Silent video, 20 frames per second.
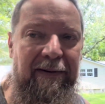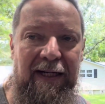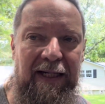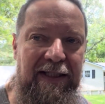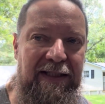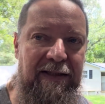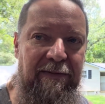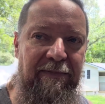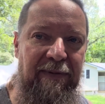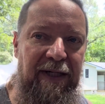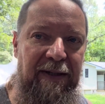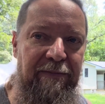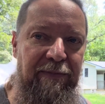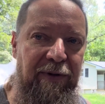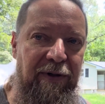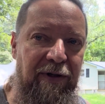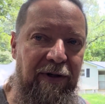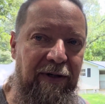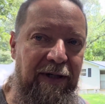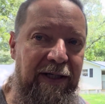let somebody
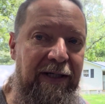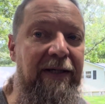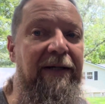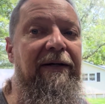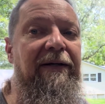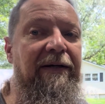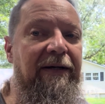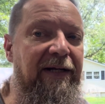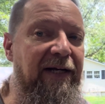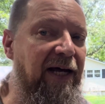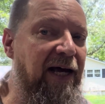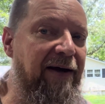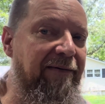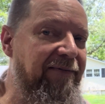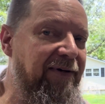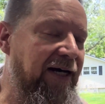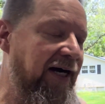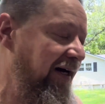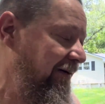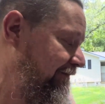borrow it, and I
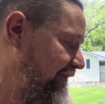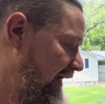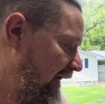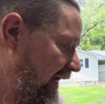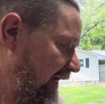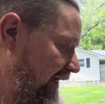haven't got it back.